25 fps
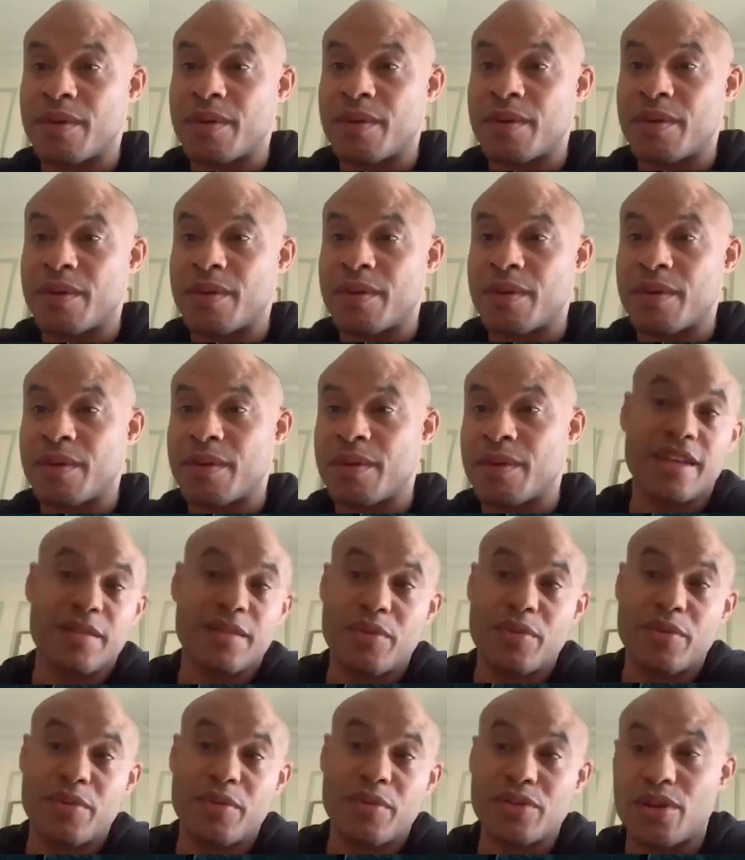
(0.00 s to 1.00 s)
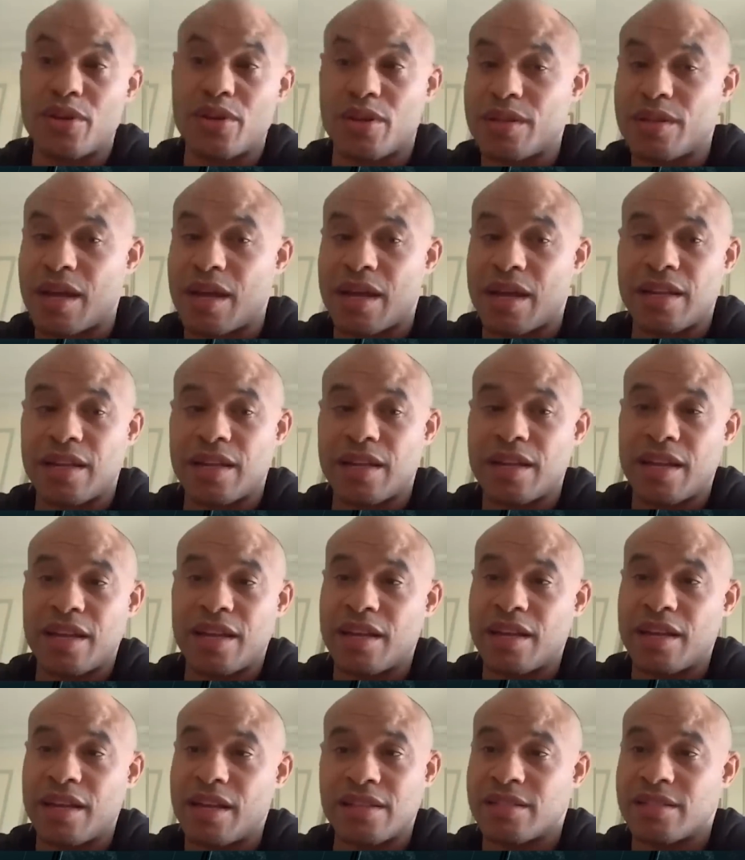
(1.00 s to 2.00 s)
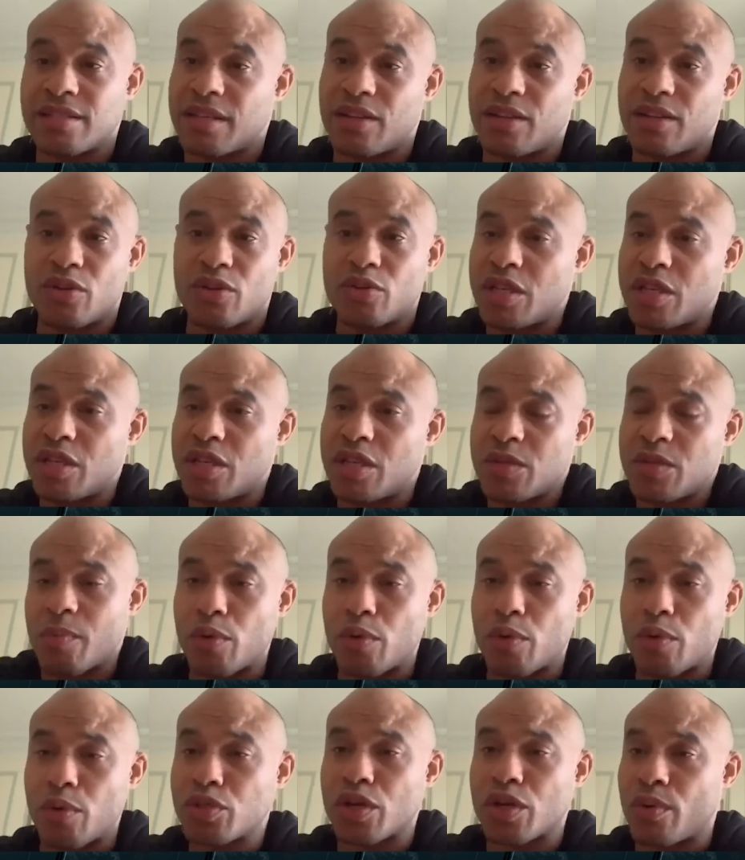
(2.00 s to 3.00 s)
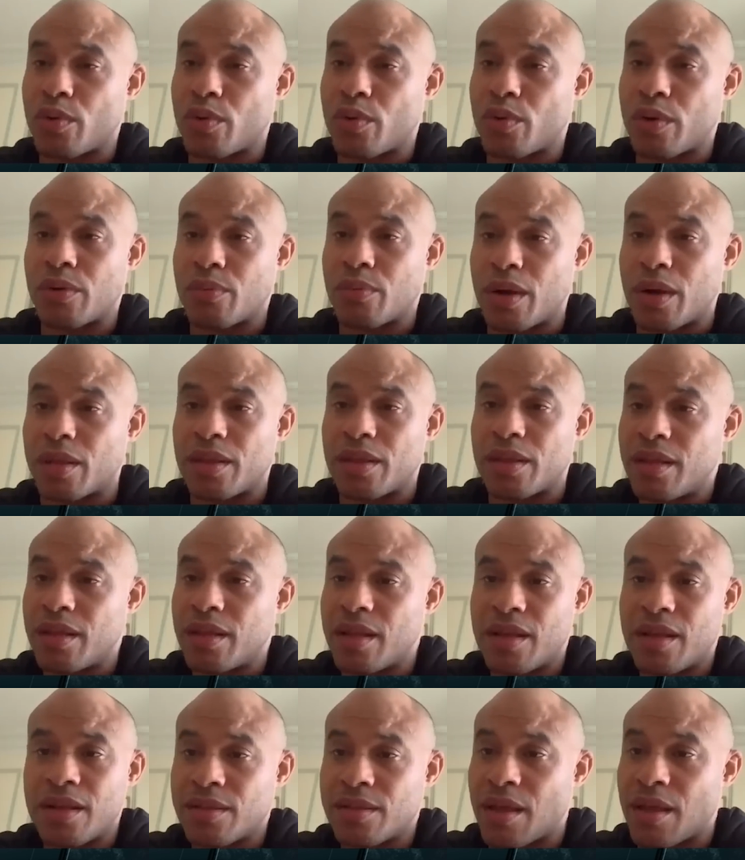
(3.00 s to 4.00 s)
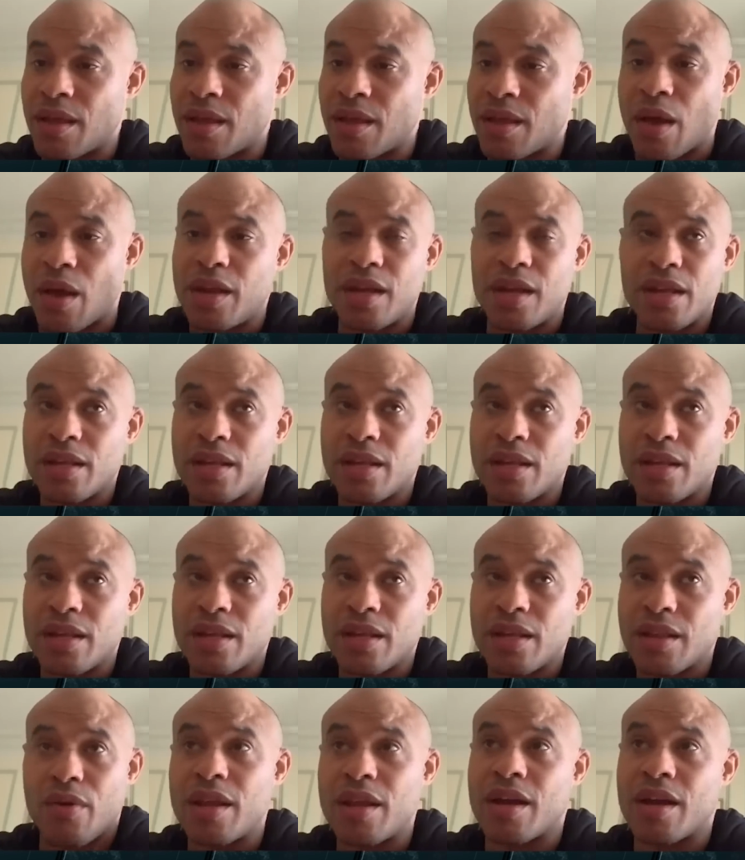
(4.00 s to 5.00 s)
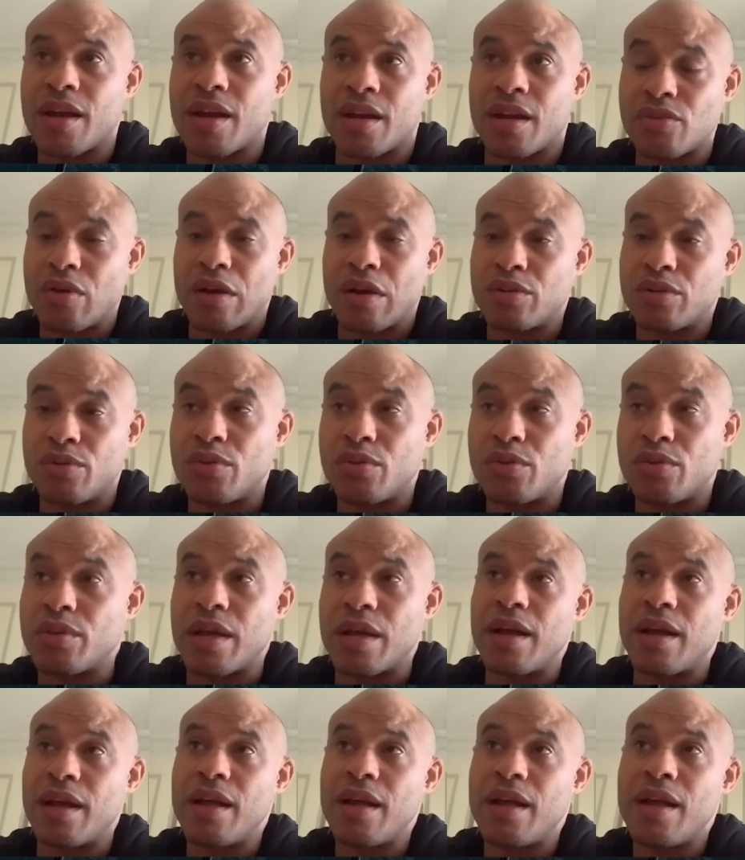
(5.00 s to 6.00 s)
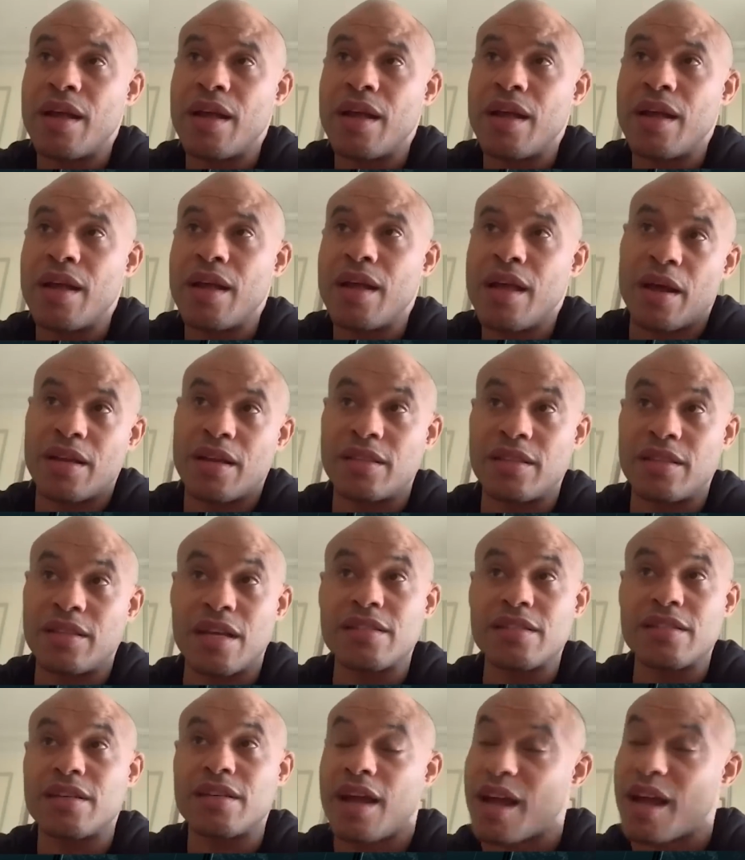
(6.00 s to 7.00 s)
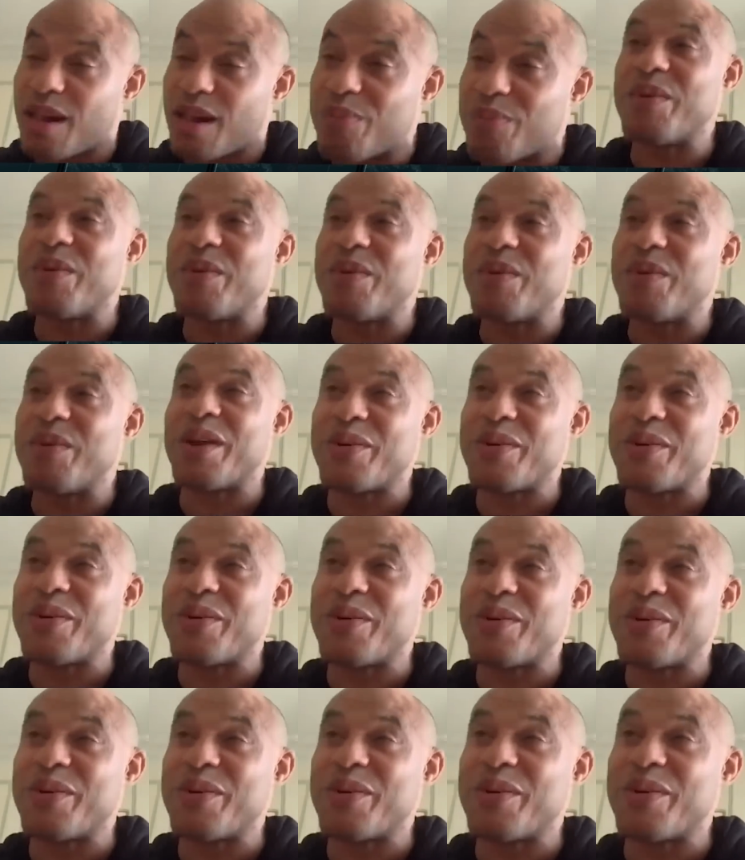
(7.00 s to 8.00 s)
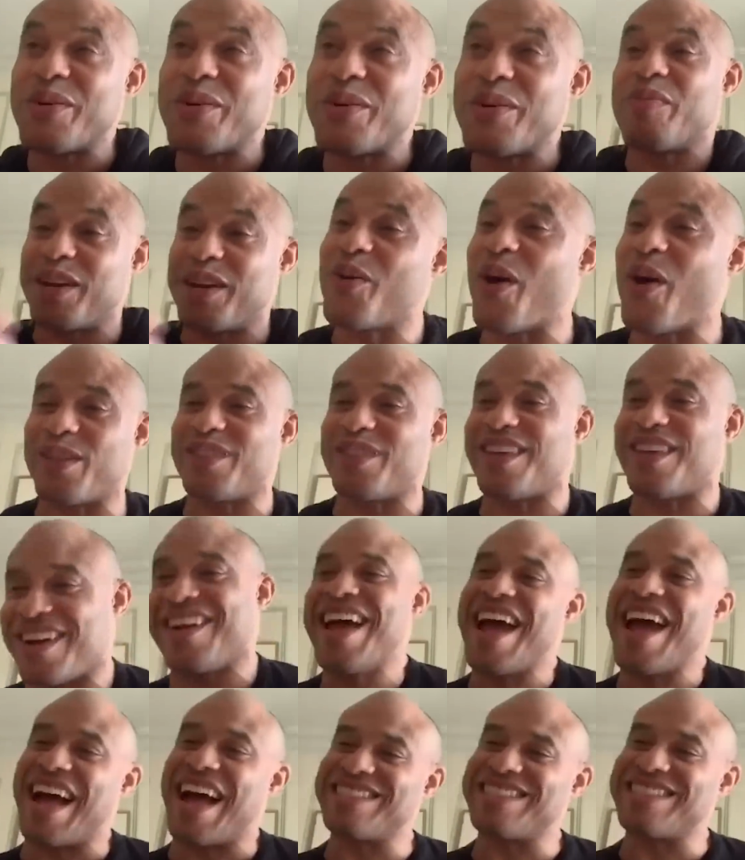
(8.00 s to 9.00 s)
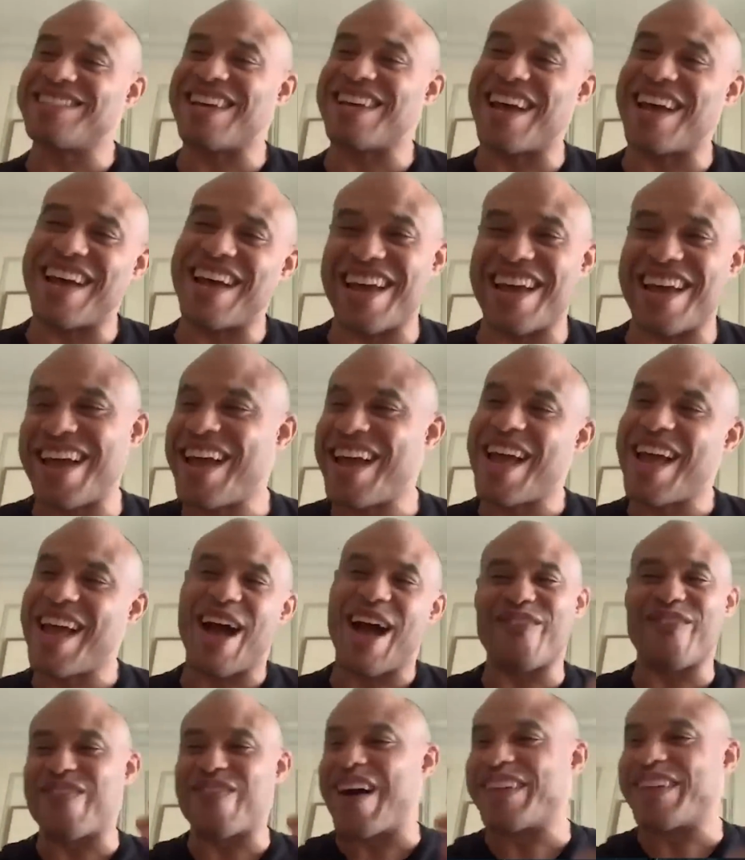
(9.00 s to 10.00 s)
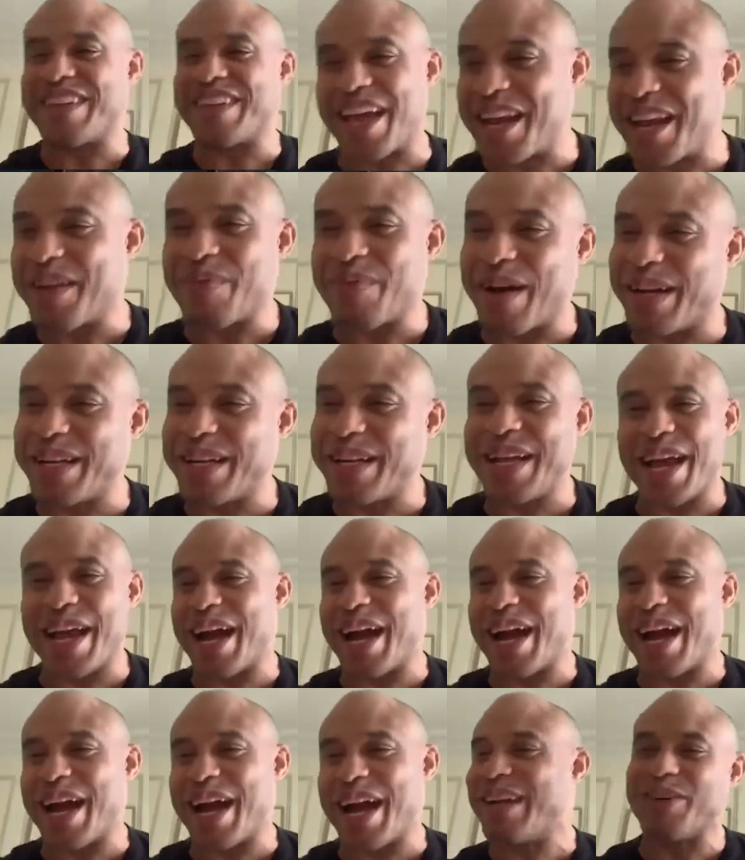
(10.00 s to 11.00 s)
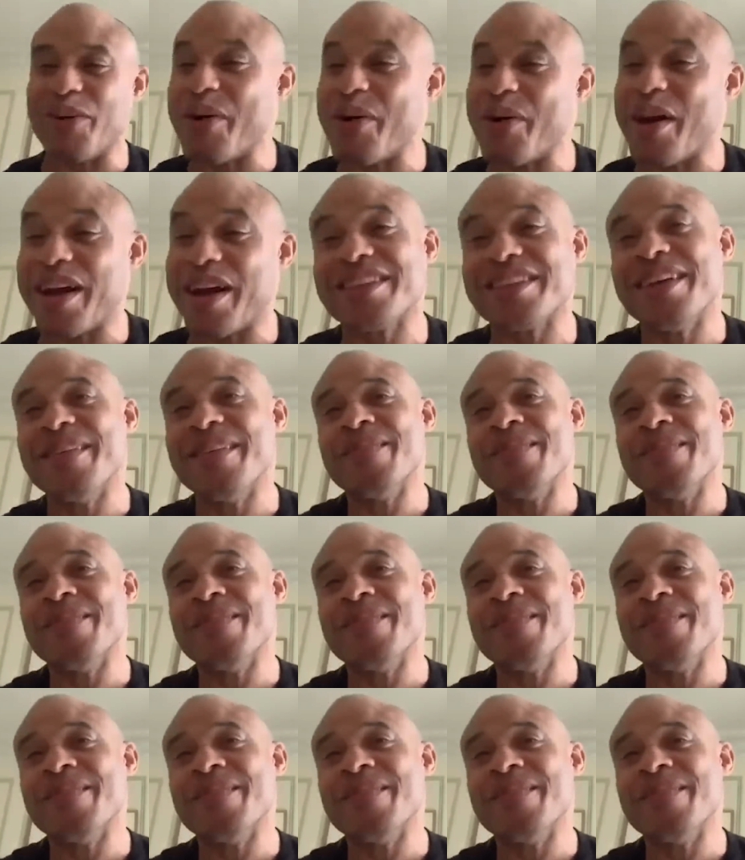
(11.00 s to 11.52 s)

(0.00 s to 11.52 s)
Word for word: Beneil in Brazil. And, and it's, you know, this promotion one on one, they're really, they're already going to try to do that. And it doesn't help me when Beneil go out there and say, I'll fight anybody.